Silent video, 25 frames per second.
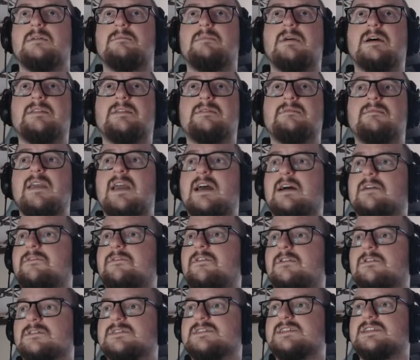But yeah,
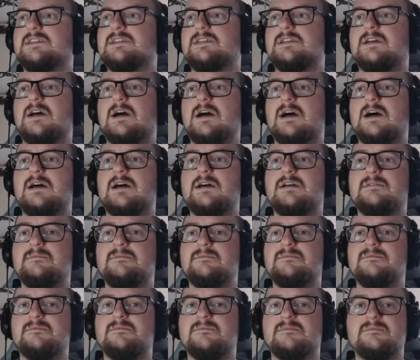folks,
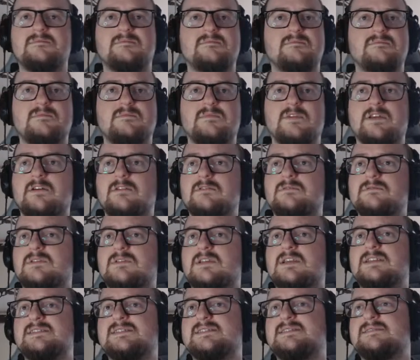you
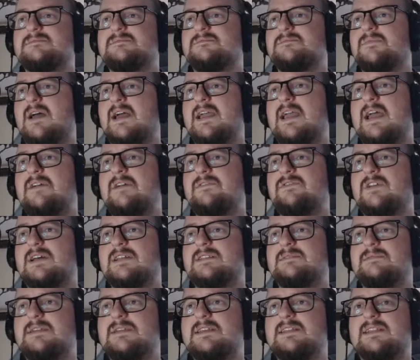know, I have
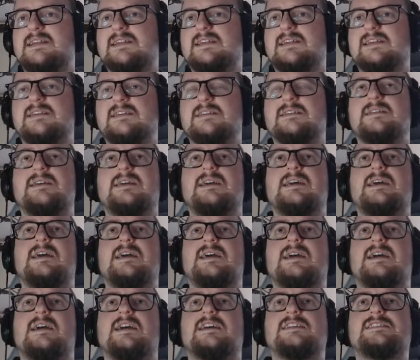to admit, like,
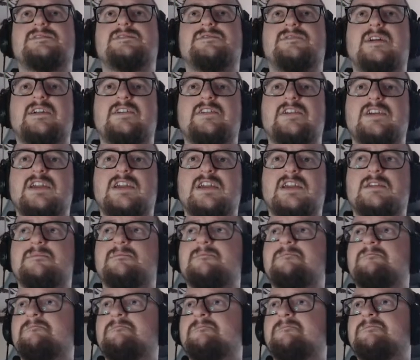it's
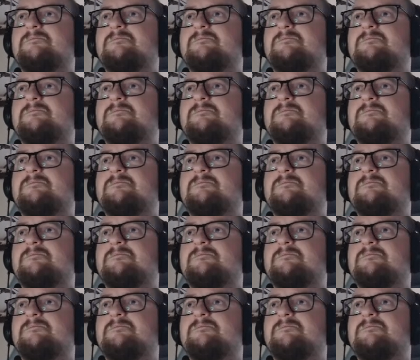very,